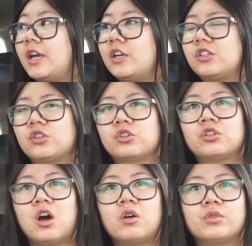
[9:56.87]
age and your
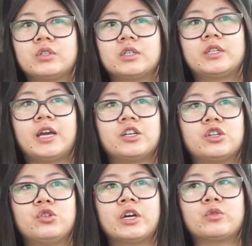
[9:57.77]
dog was this age
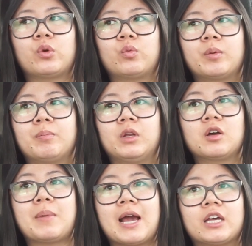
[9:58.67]
and you guys will rem-
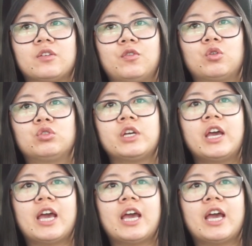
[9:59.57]
look back at the photos